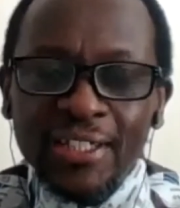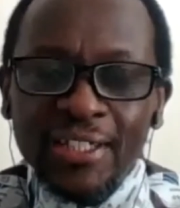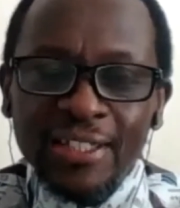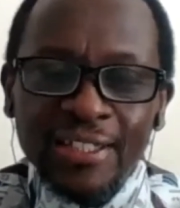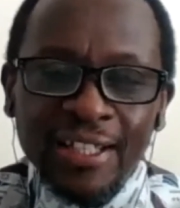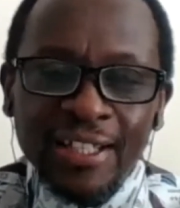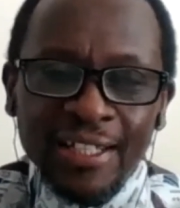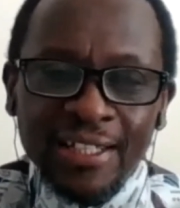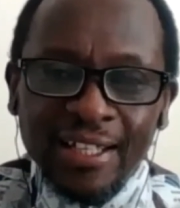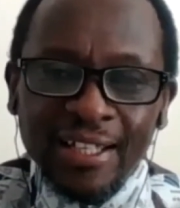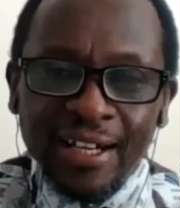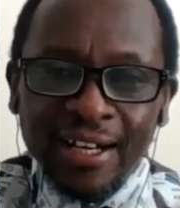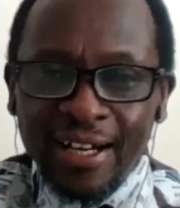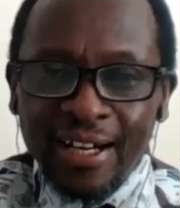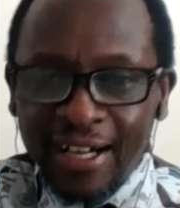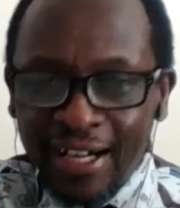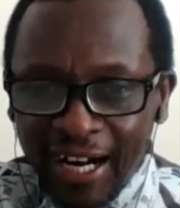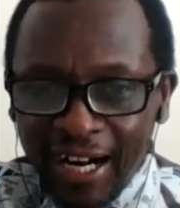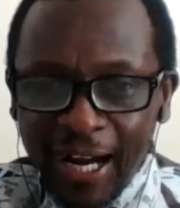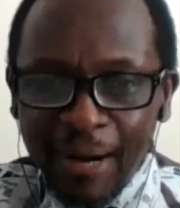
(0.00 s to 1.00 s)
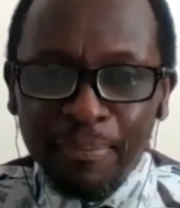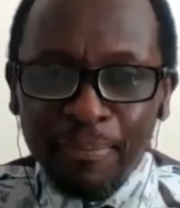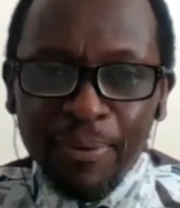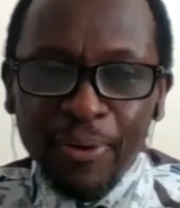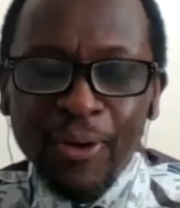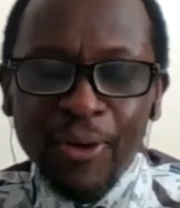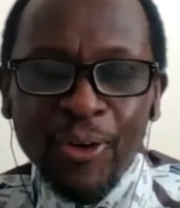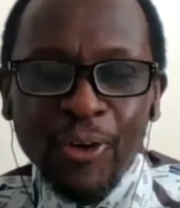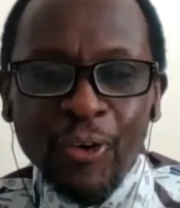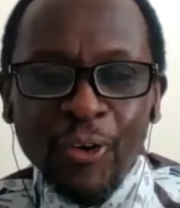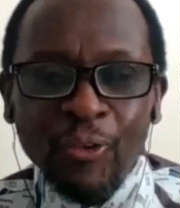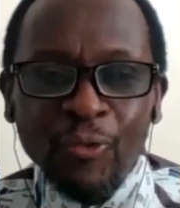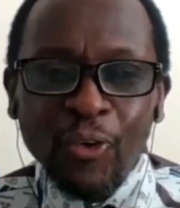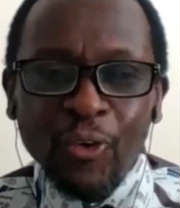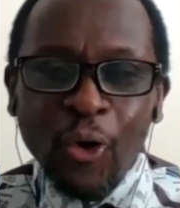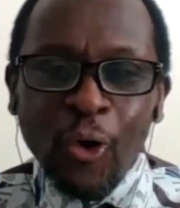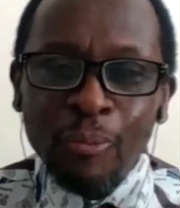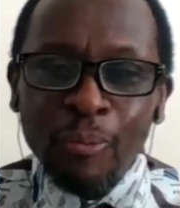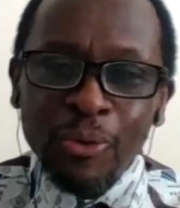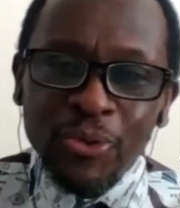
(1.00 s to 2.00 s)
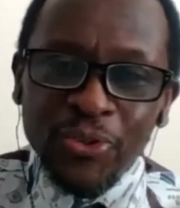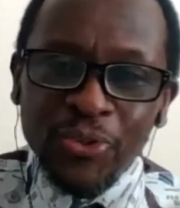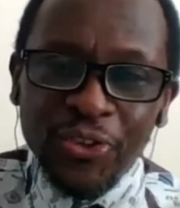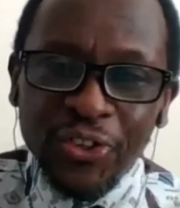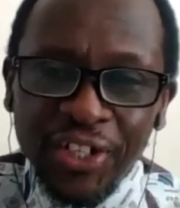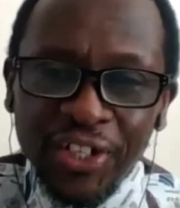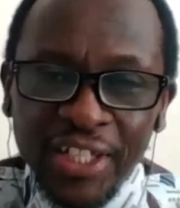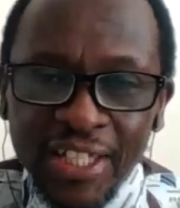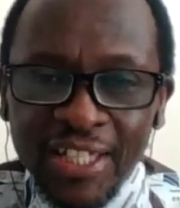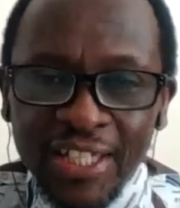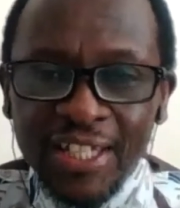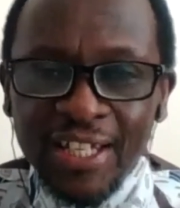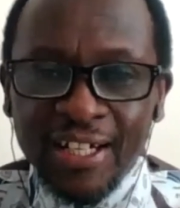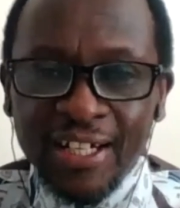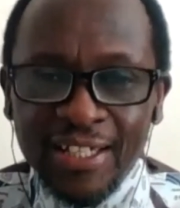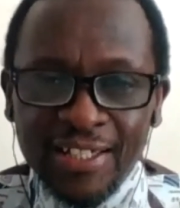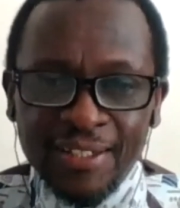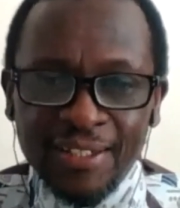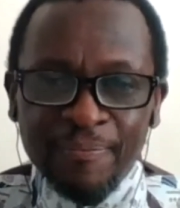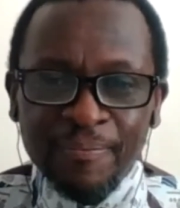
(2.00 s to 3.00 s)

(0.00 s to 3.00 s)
there is a gap of almost 3 years.